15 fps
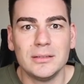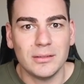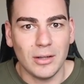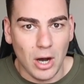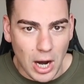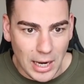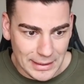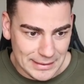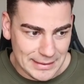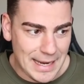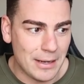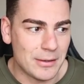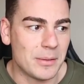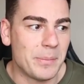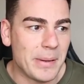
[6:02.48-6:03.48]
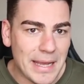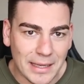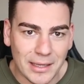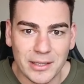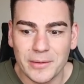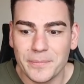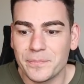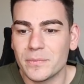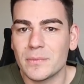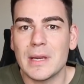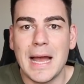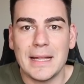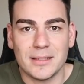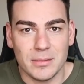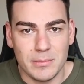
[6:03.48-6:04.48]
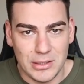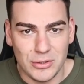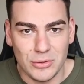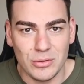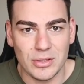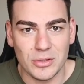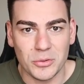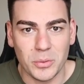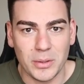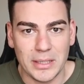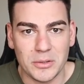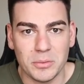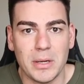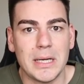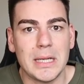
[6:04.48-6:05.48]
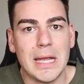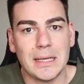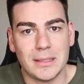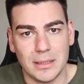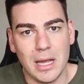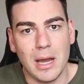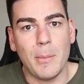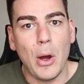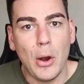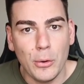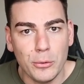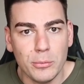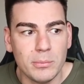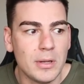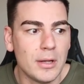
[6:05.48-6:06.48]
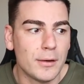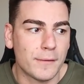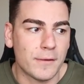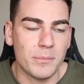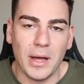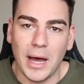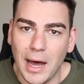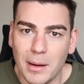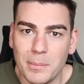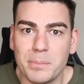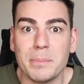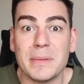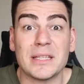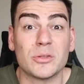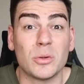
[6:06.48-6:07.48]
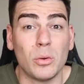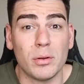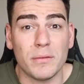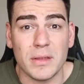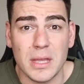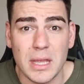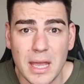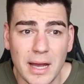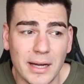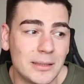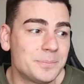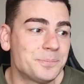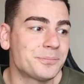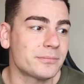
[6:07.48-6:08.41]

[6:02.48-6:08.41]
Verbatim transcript: Highly touted pick. Had some issues in twenty twenty. Had to come home from the hub. Missed all of the year.